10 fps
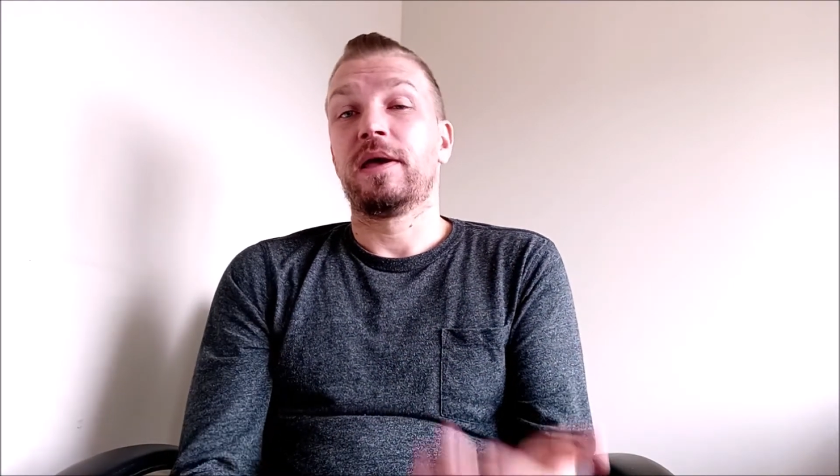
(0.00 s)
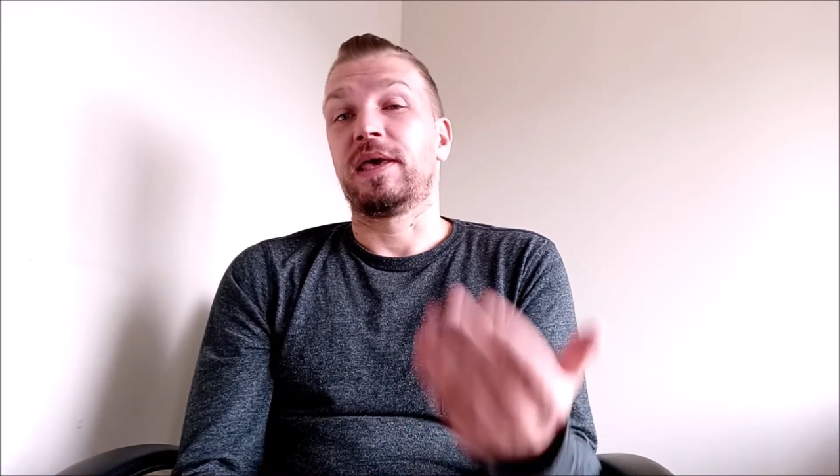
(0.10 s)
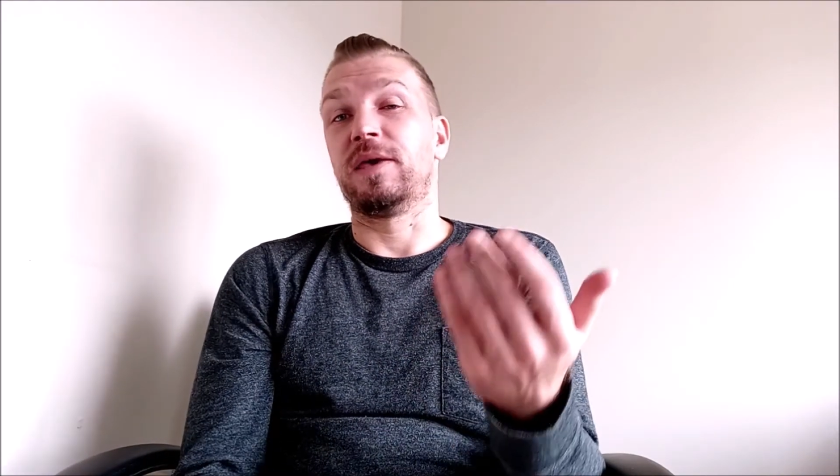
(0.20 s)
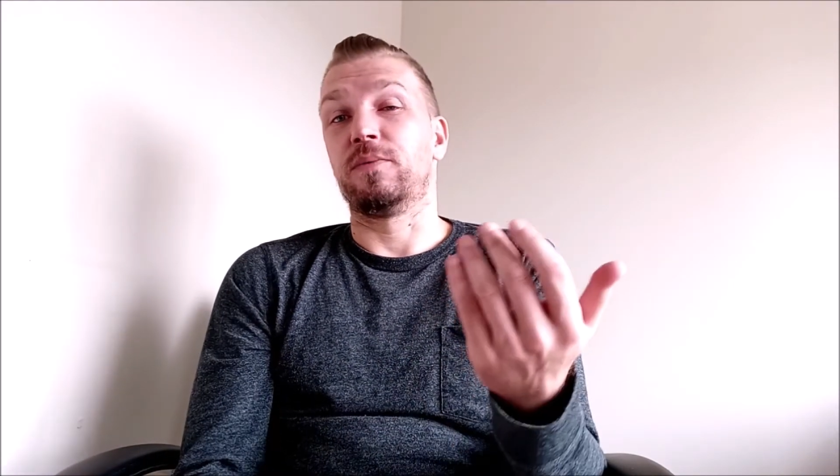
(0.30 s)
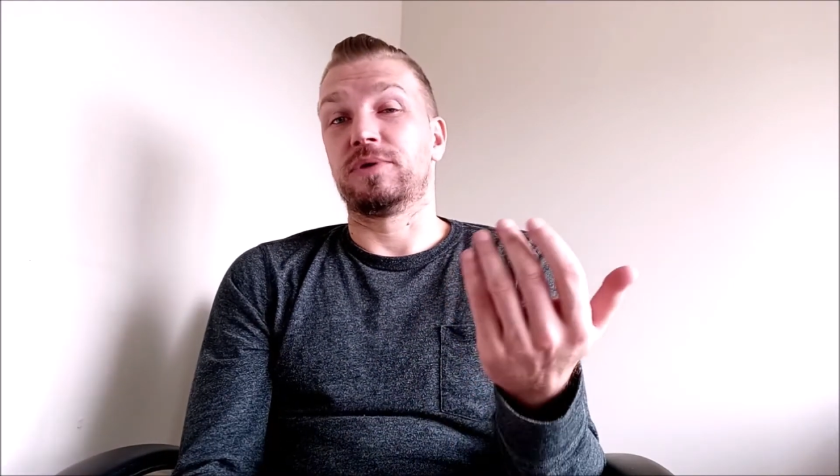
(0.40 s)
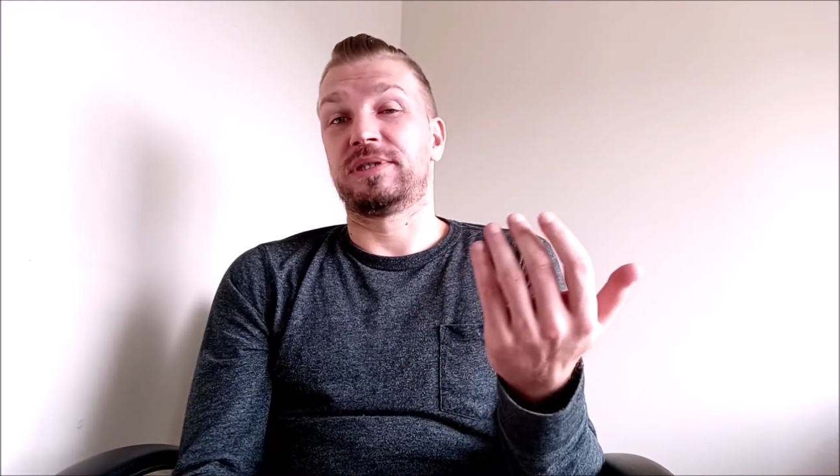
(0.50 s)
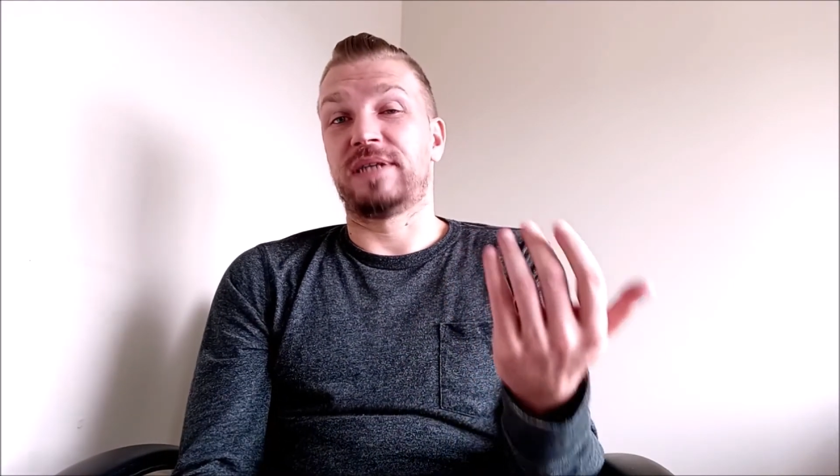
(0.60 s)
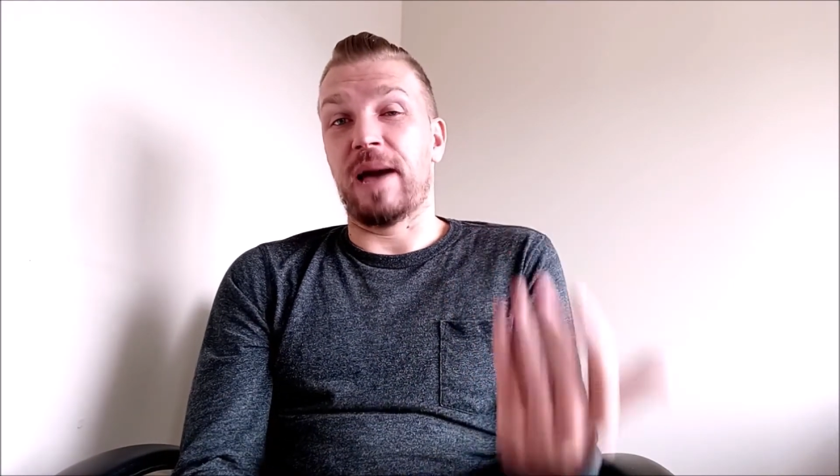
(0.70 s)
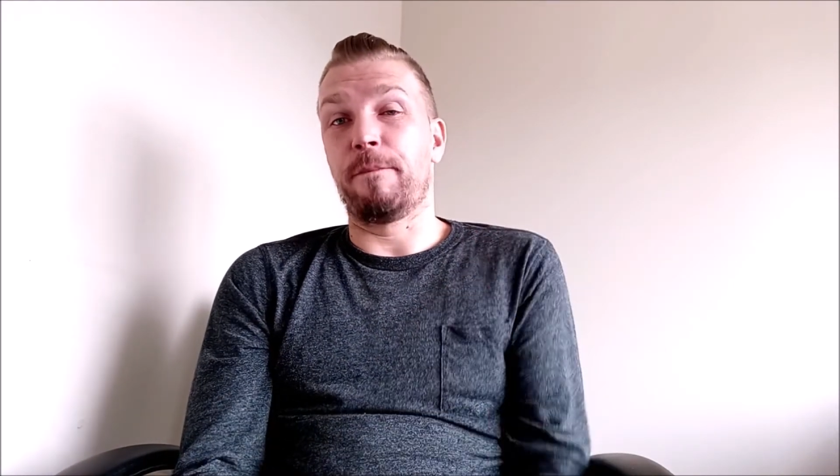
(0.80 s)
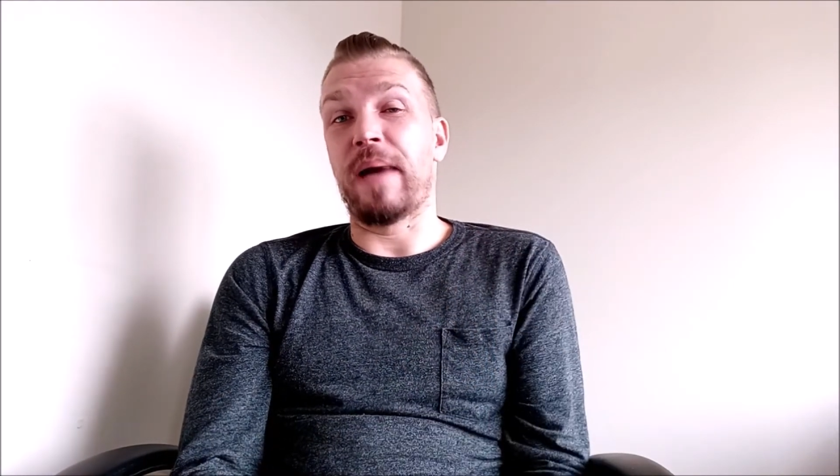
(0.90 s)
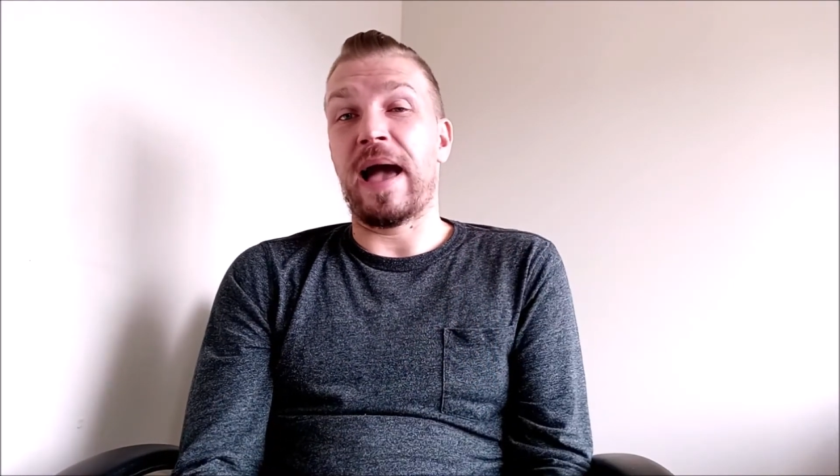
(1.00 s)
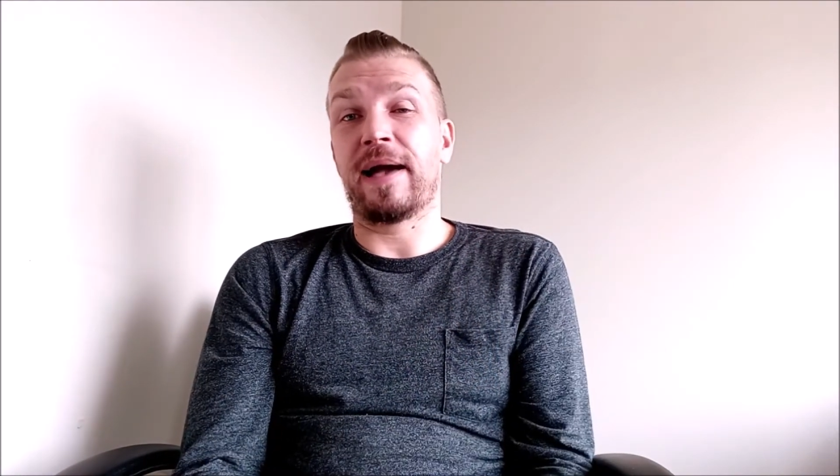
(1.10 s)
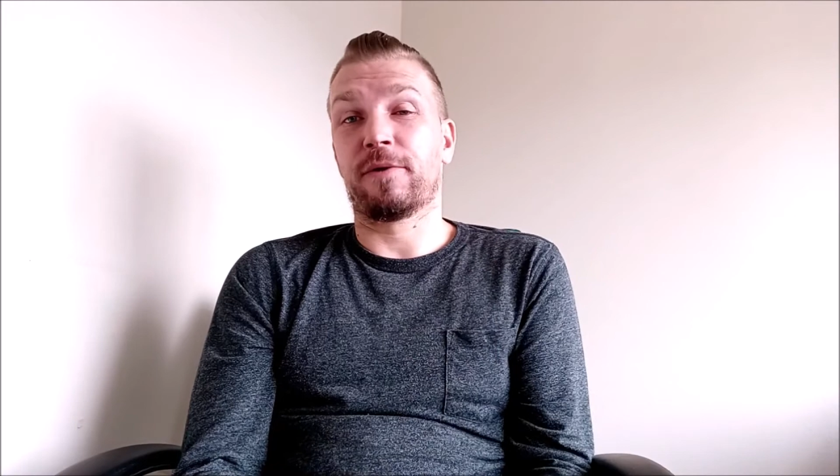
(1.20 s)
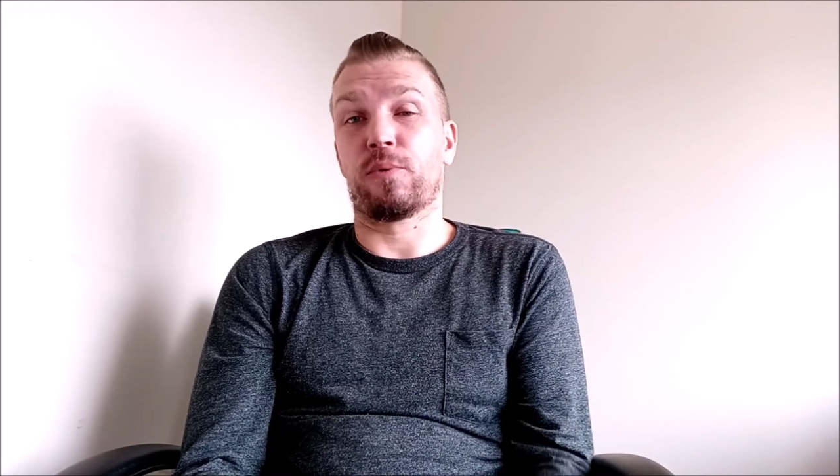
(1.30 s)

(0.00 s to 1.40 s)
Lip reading: He will step back,